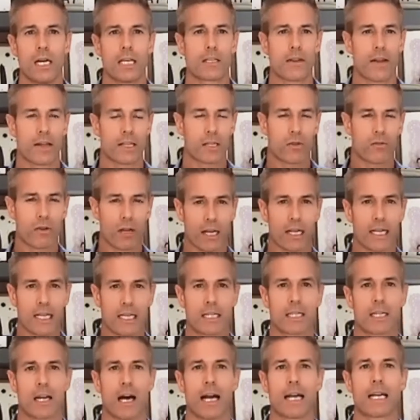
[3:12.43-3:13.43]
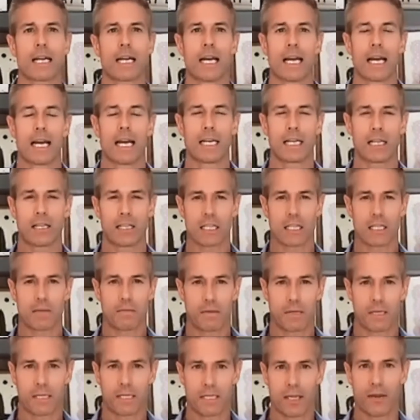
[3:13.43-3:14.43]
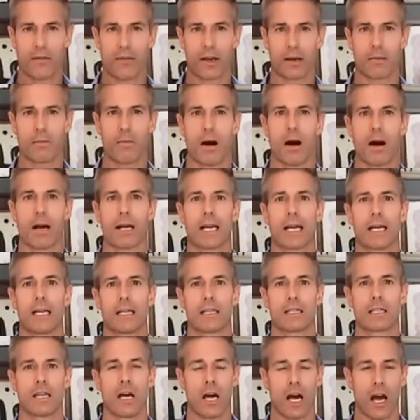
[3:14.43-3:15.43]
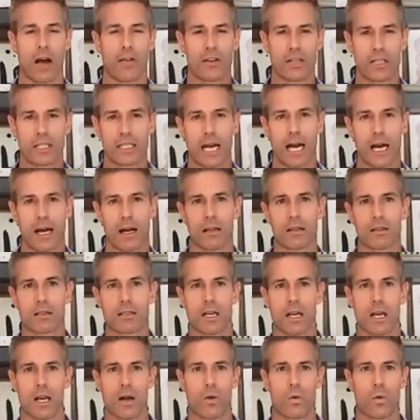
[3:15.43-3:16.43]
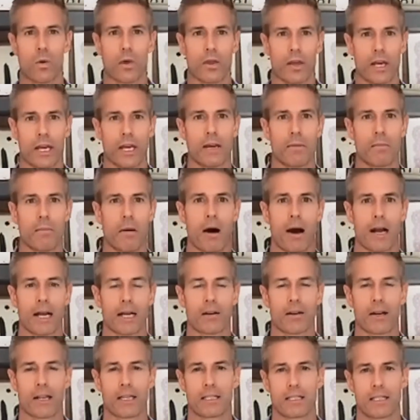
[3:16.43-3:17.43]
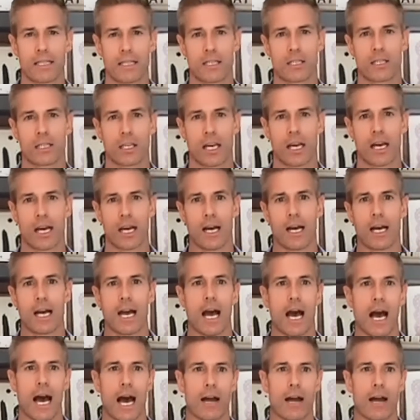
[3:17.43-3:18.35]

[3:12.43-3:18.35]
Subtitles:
So there's a real insight into the specific markets and the sales within Pinecrest this year,